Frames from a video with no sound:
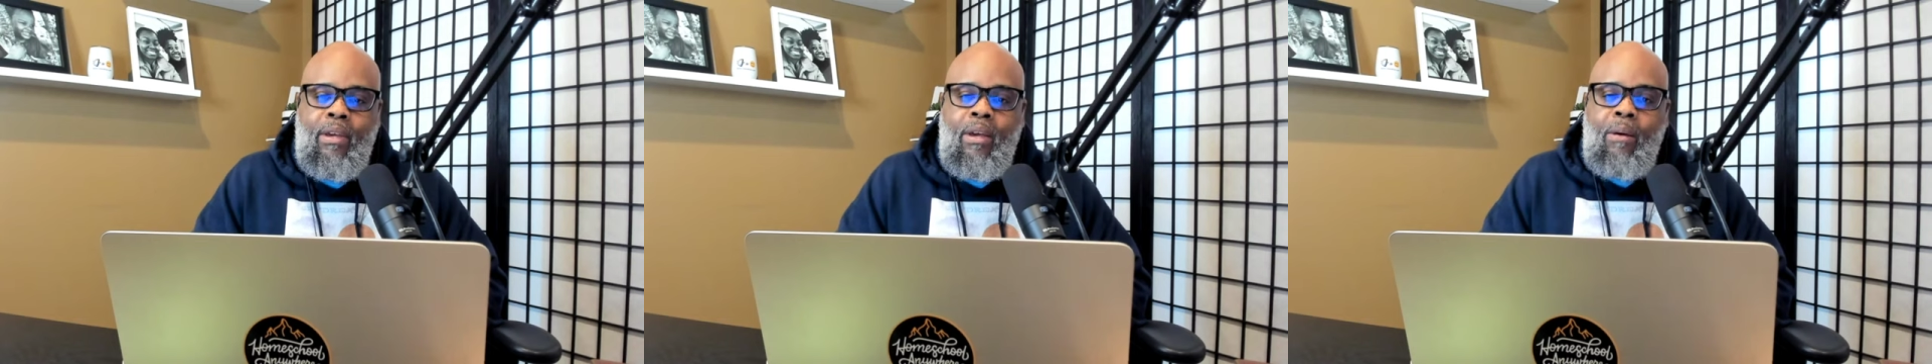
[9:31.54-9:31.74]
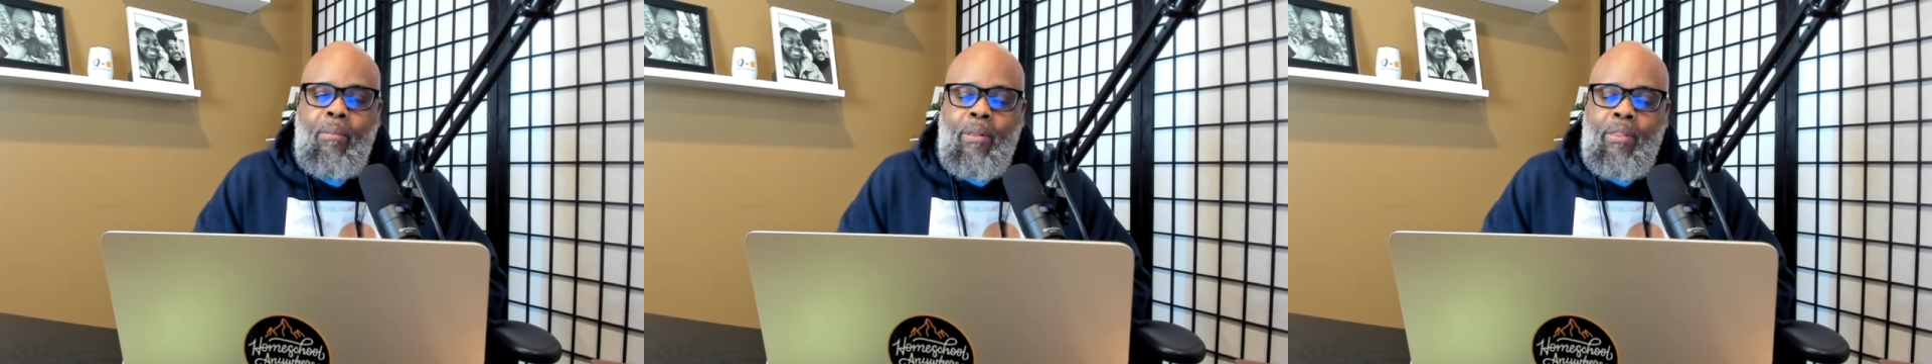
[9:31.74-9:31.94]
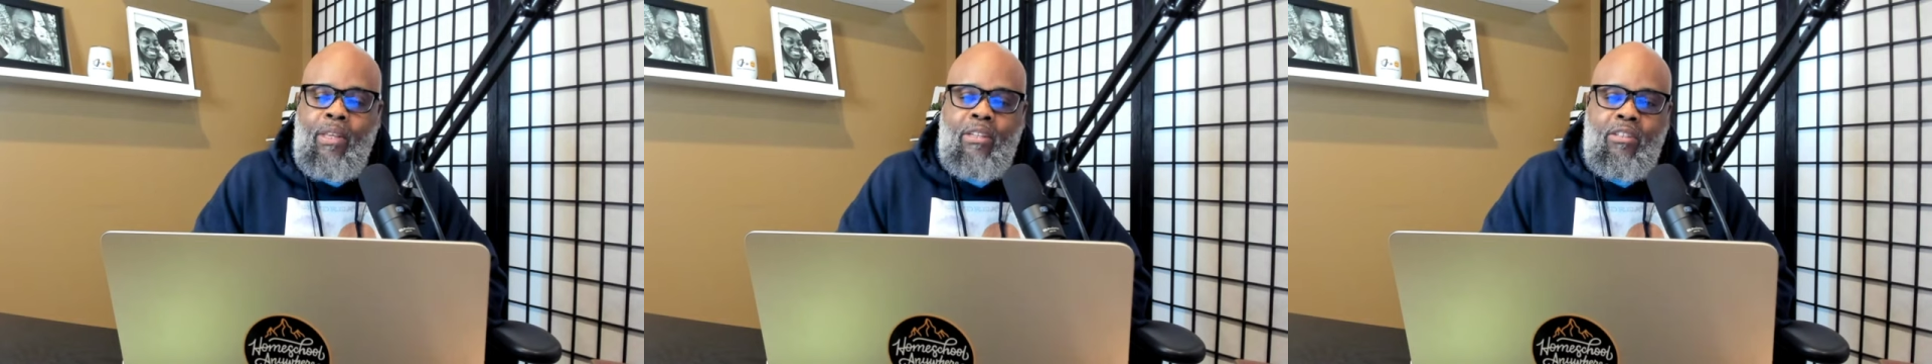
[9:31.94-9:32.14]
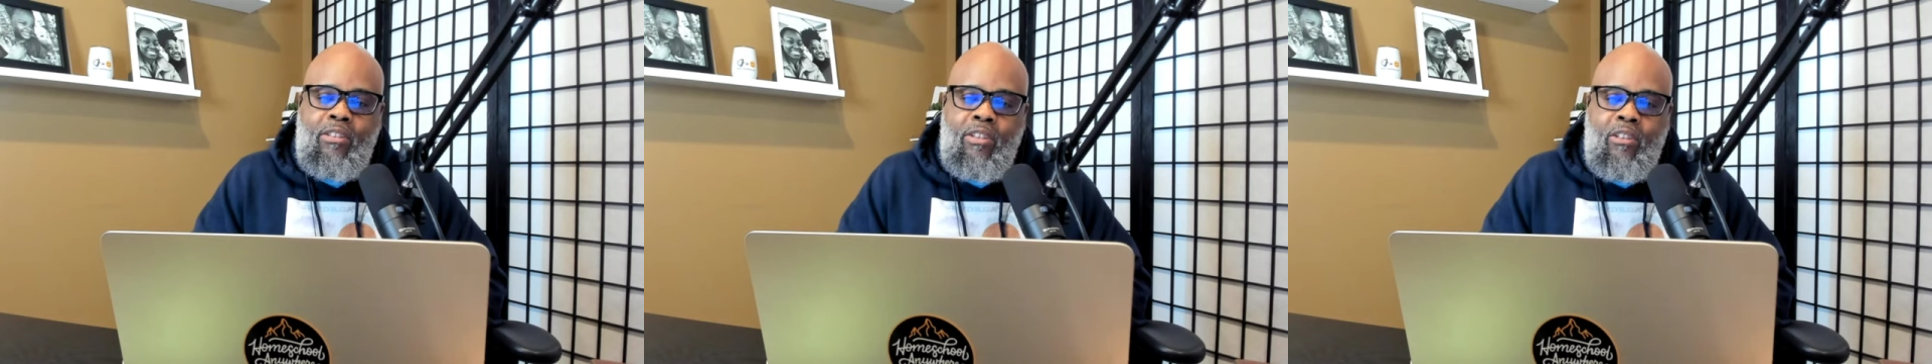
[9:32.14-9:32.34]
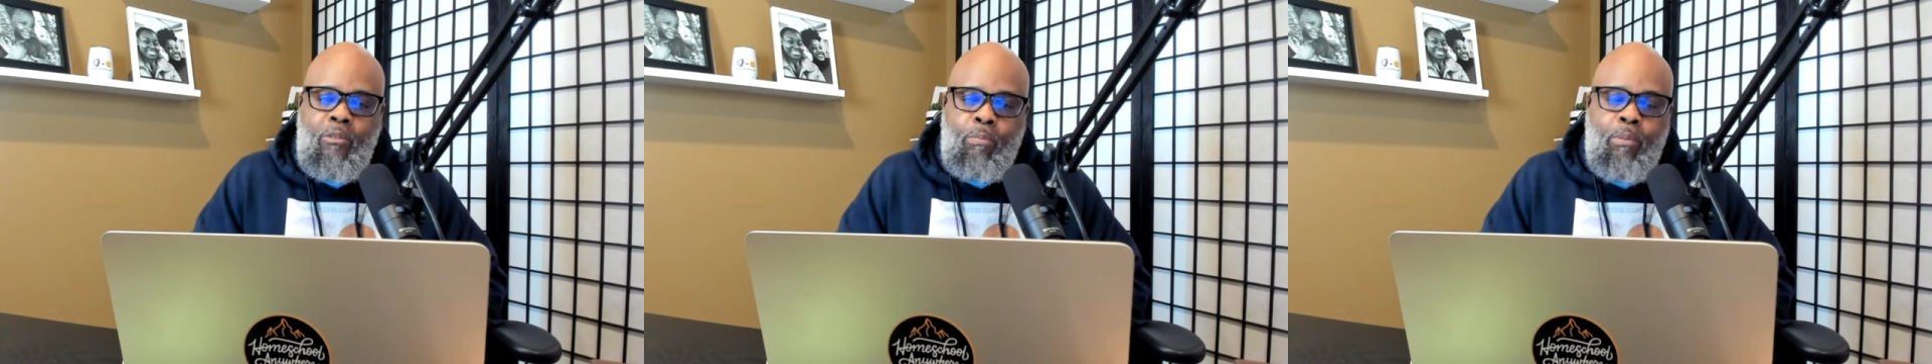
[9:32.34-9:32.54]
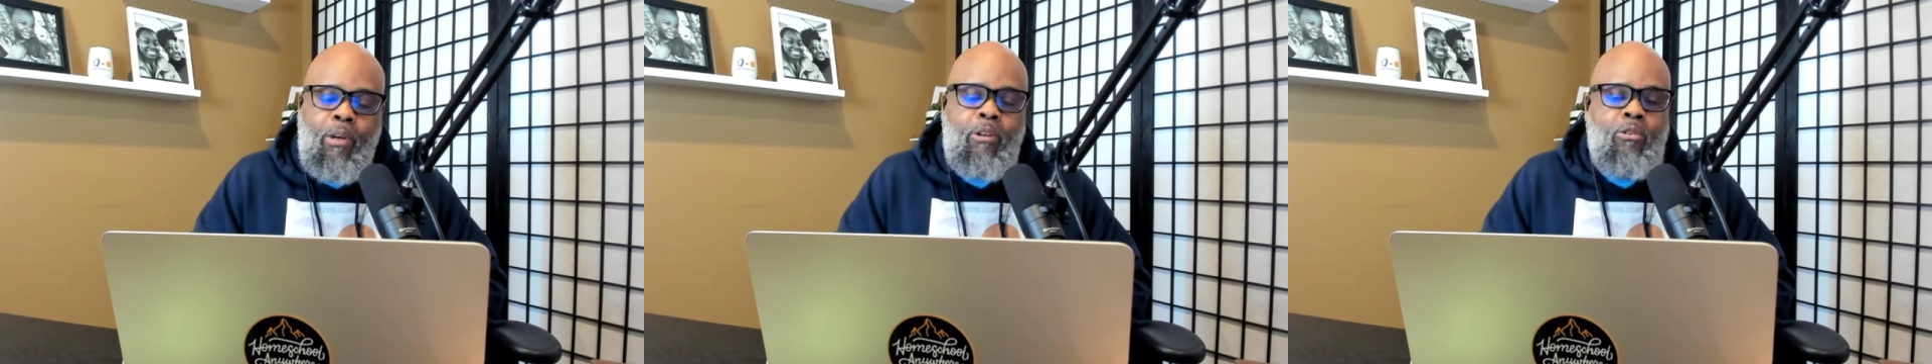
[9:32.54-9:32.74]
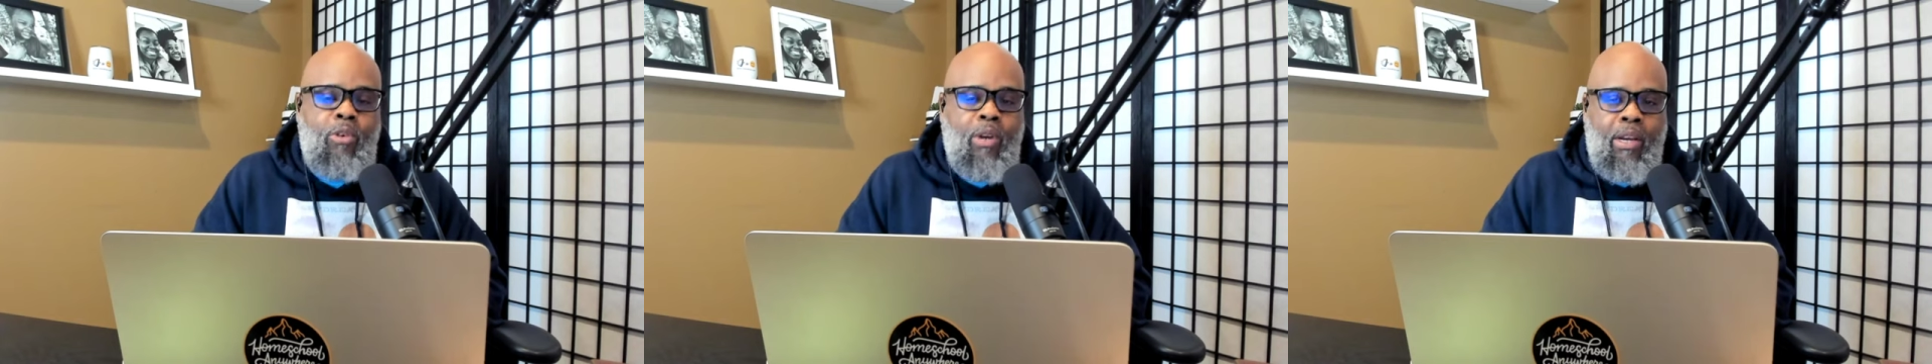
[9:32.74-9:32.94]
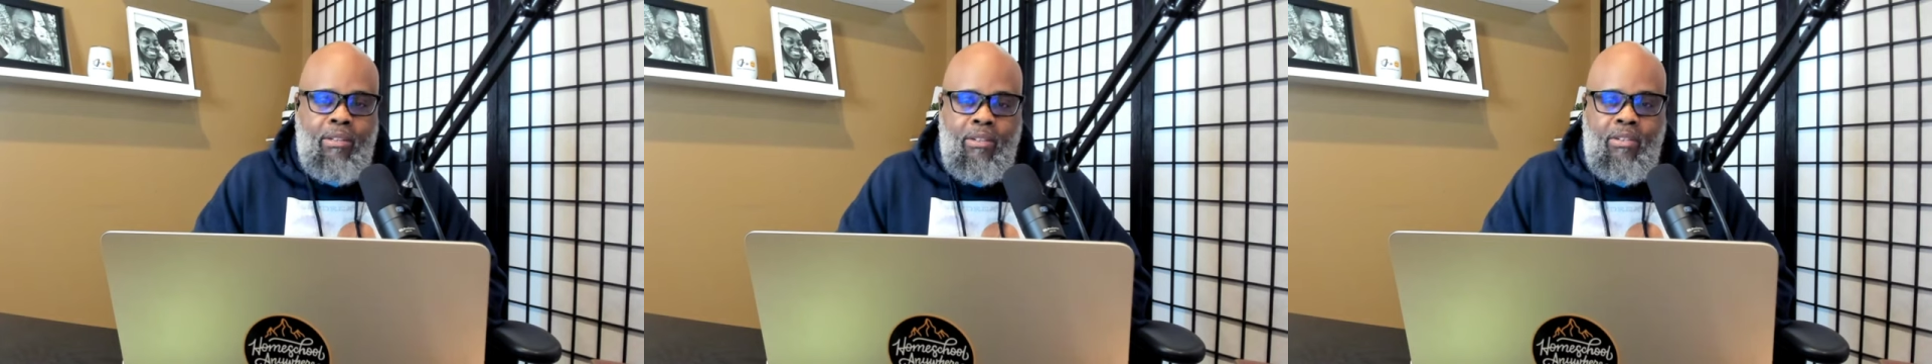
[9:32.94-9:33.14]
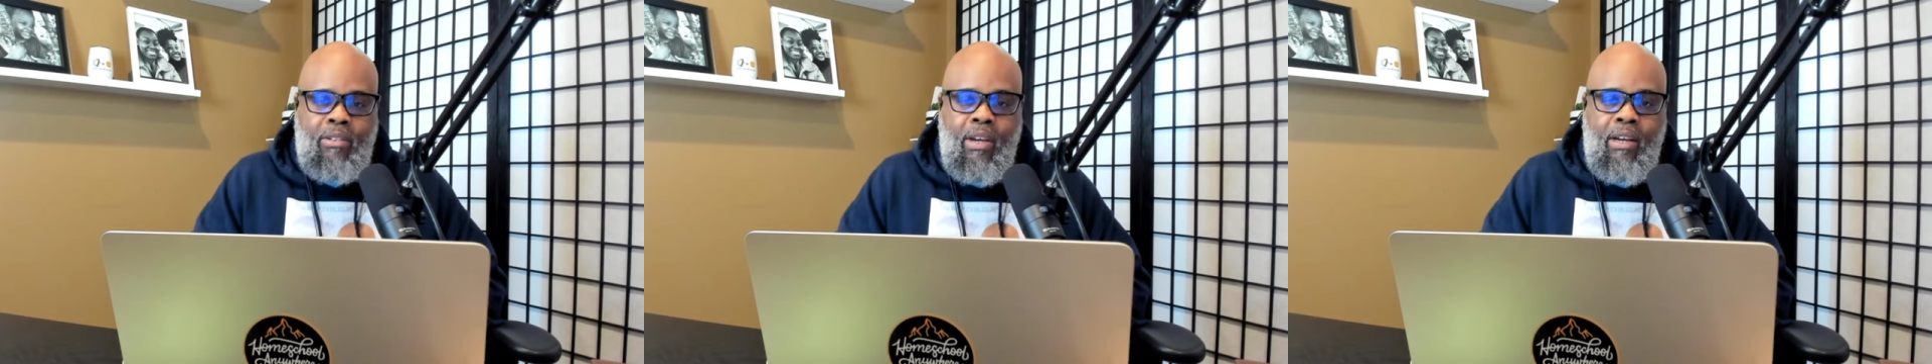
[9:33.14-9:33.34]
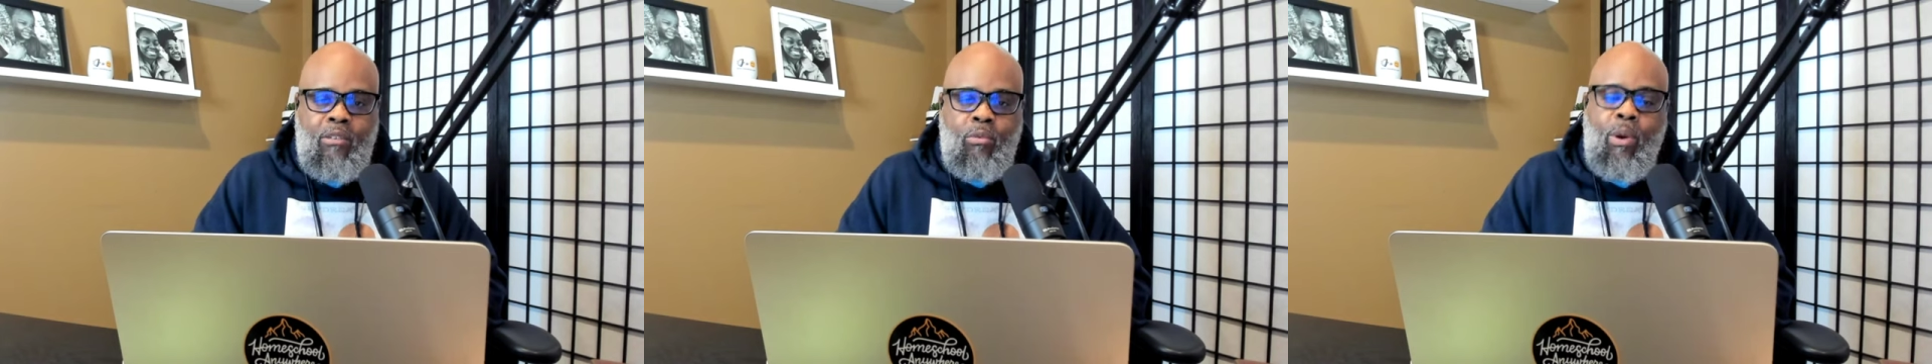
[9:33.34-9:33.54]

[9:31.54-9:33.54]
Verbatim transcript: But this is a spiritual exercise.